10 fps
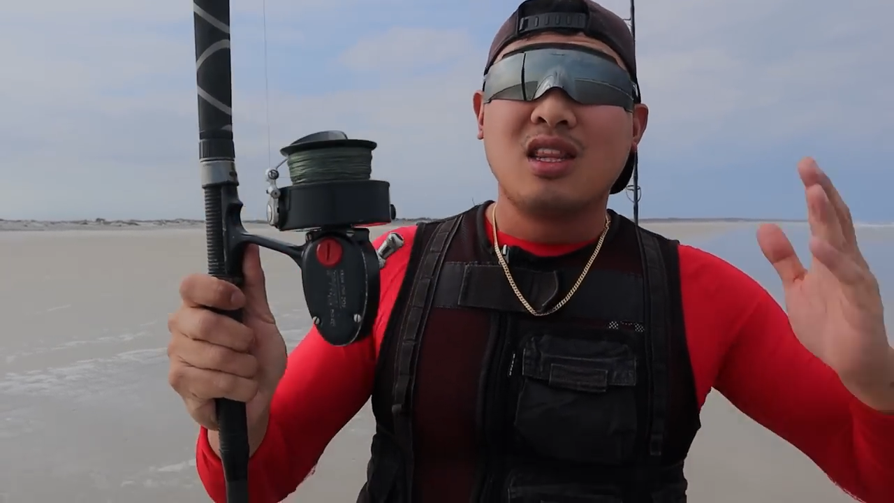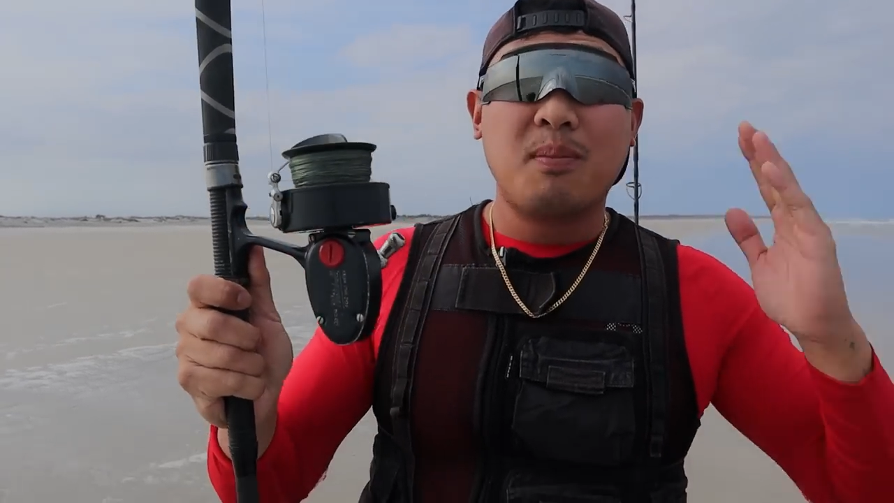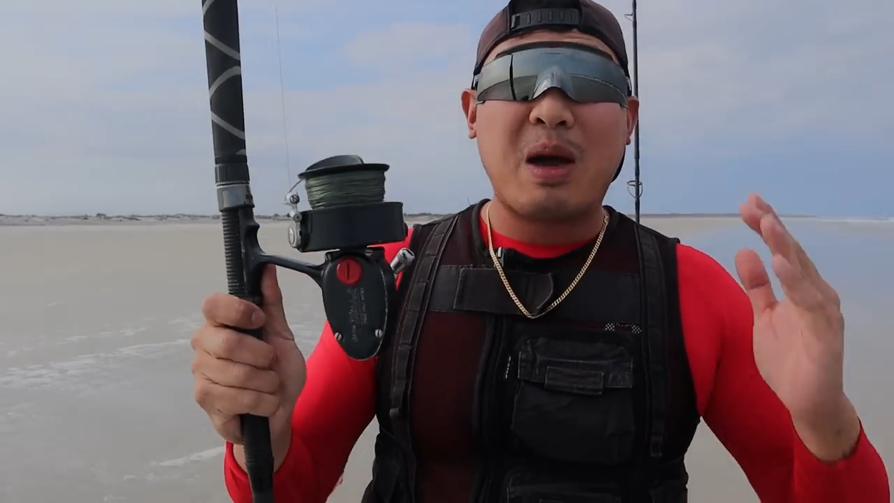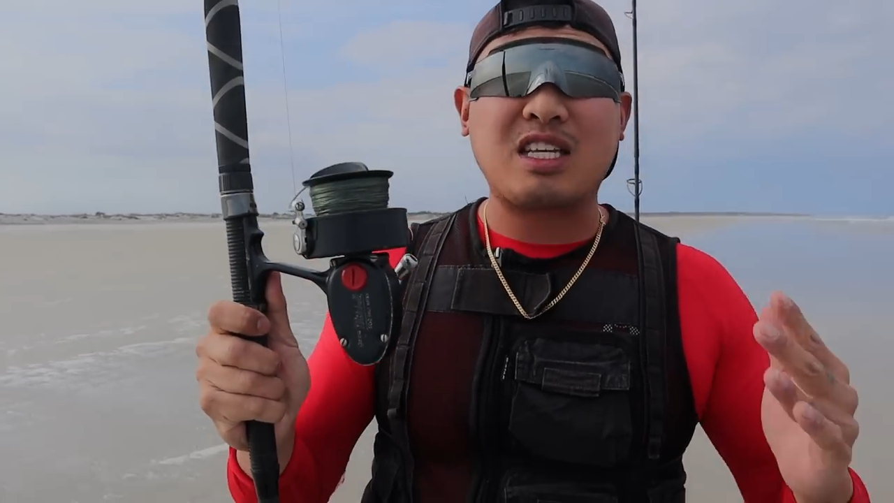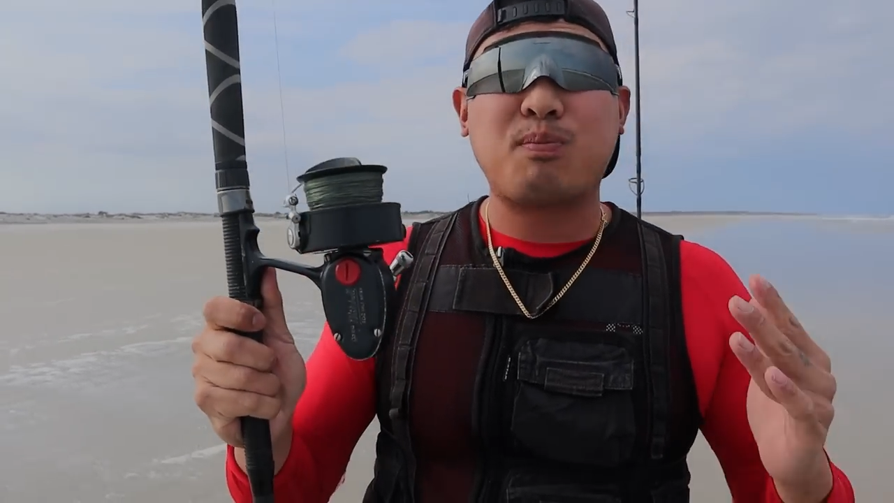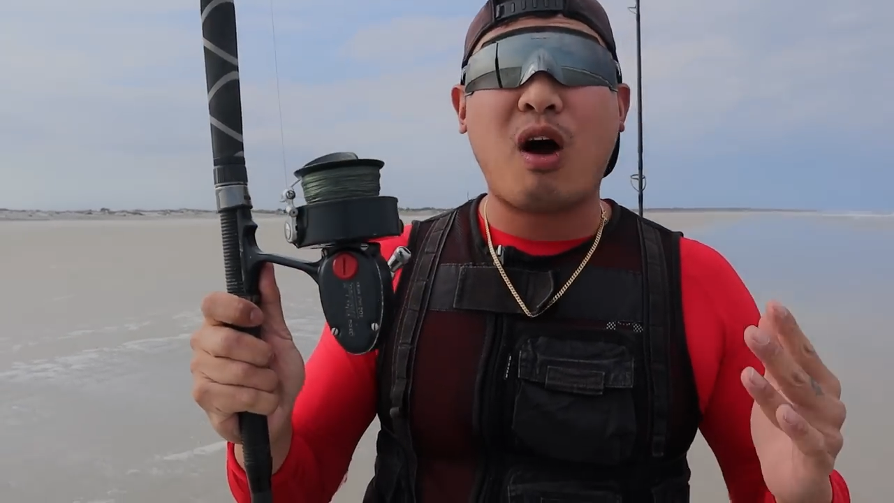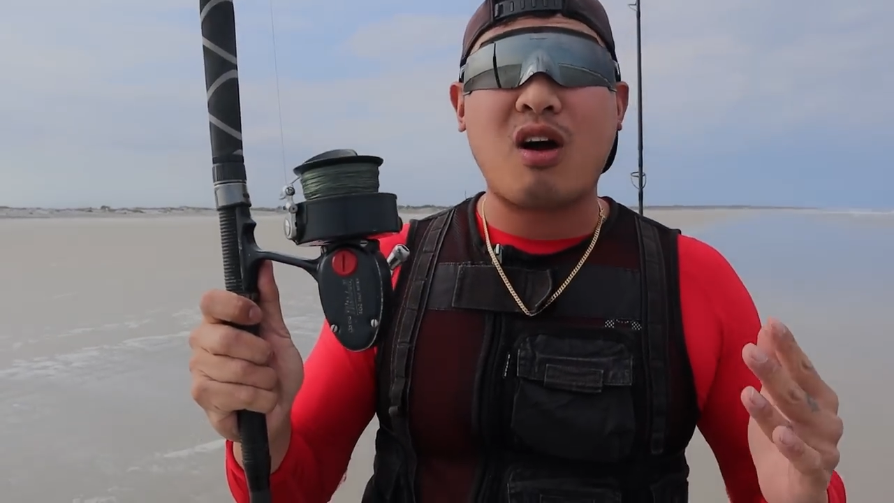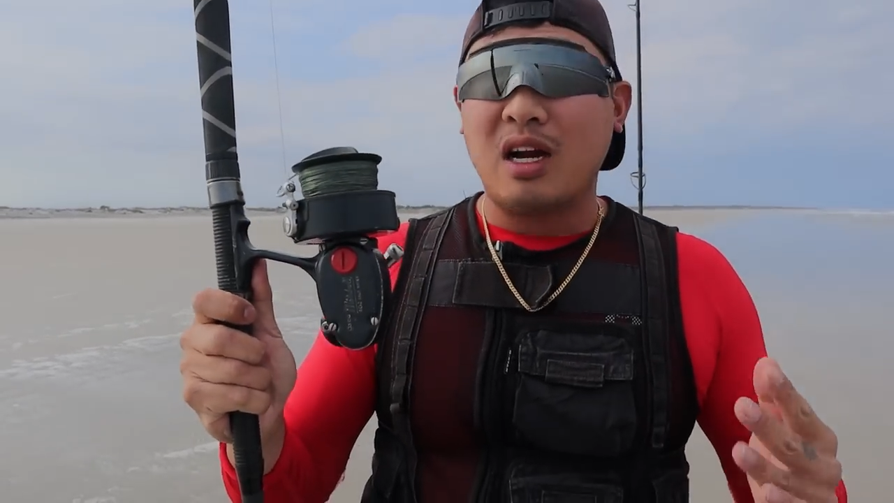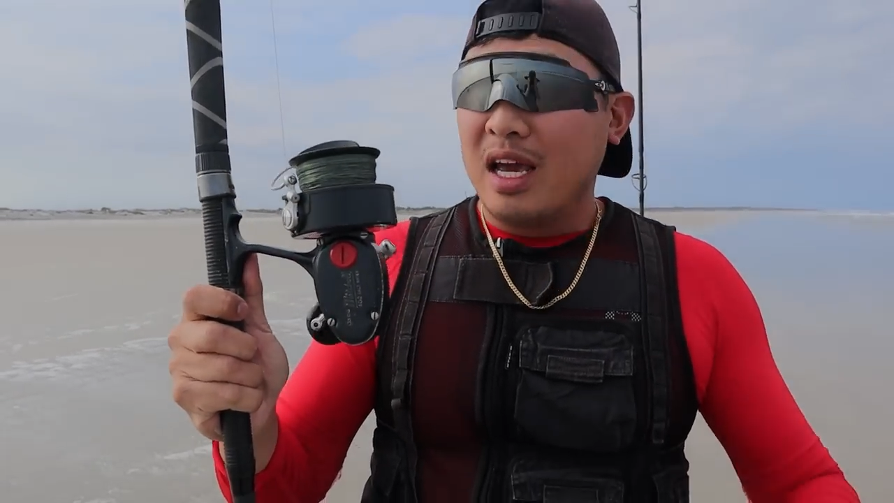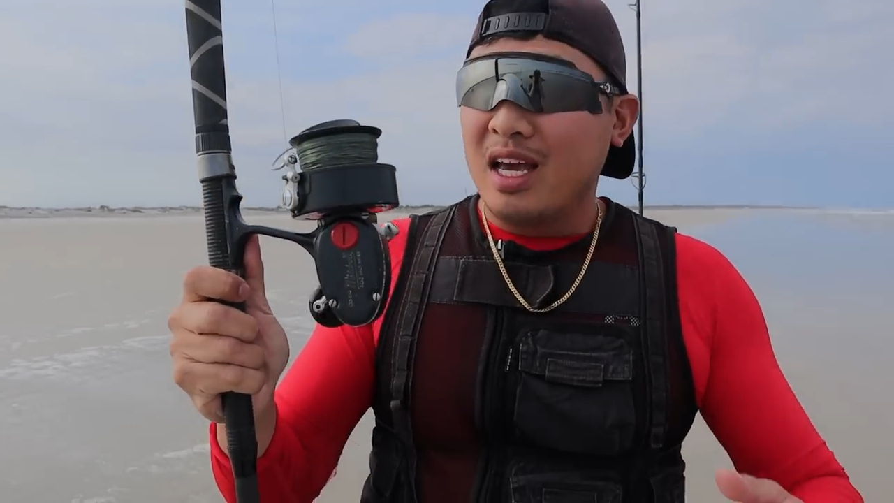the best
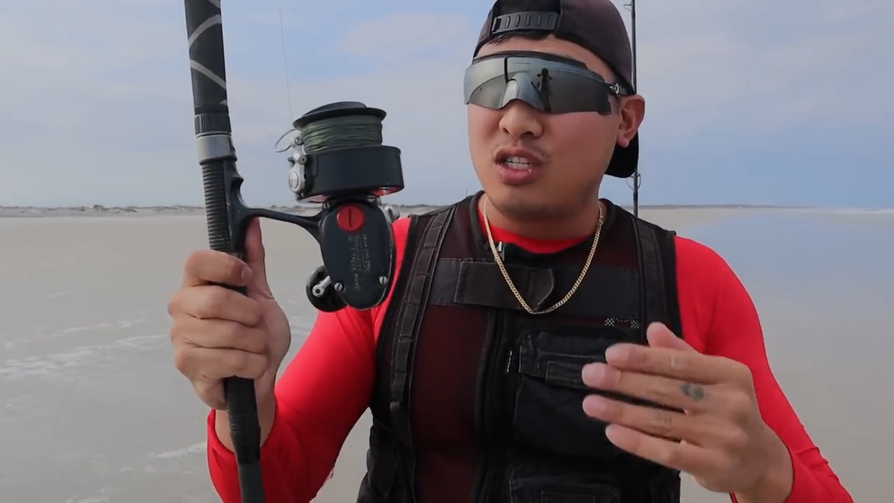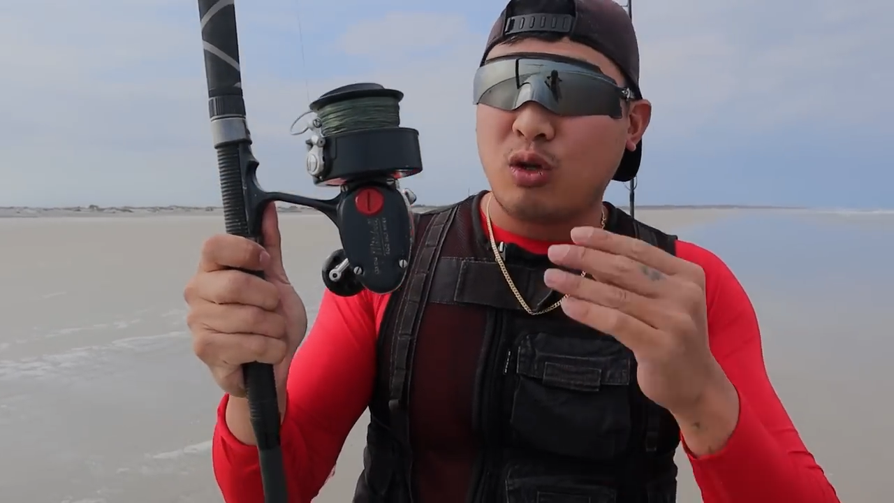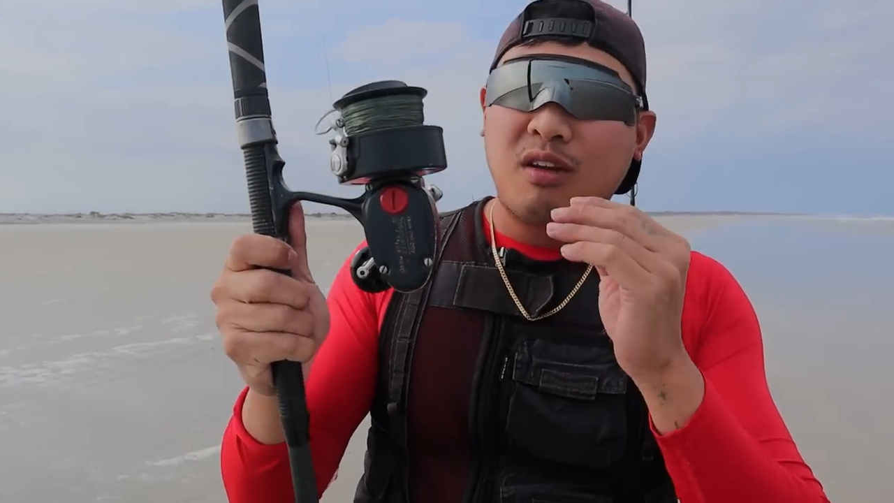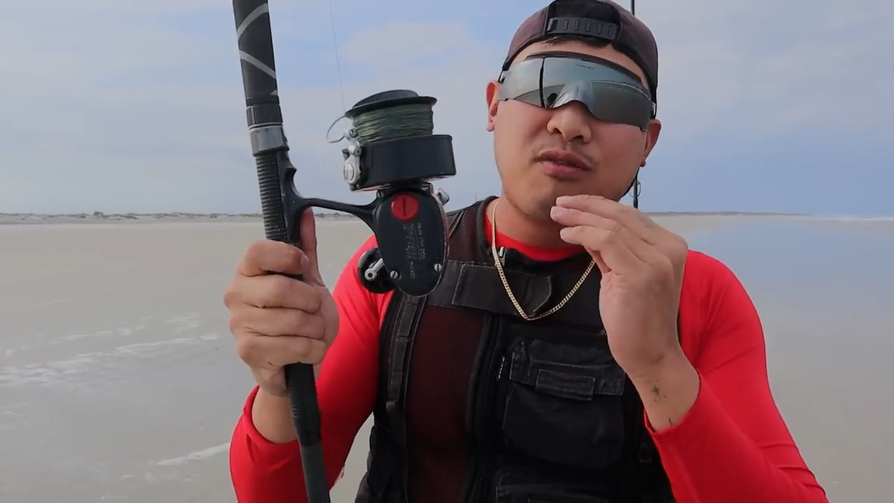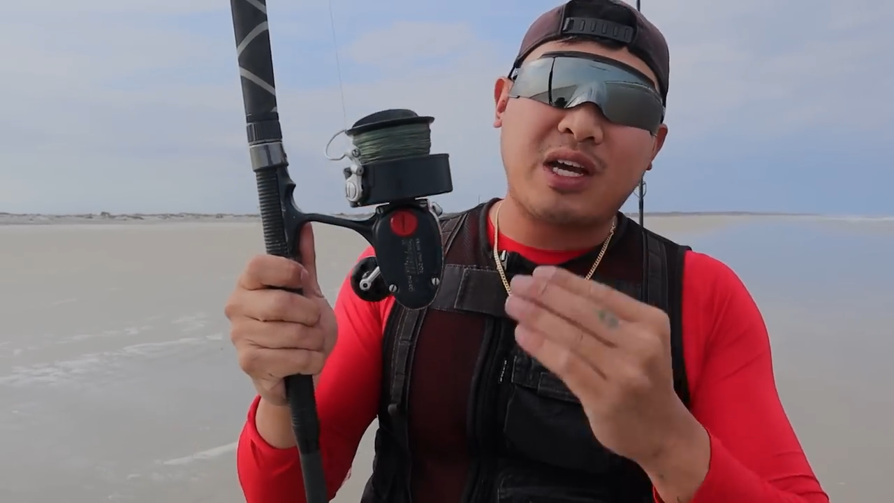part is you can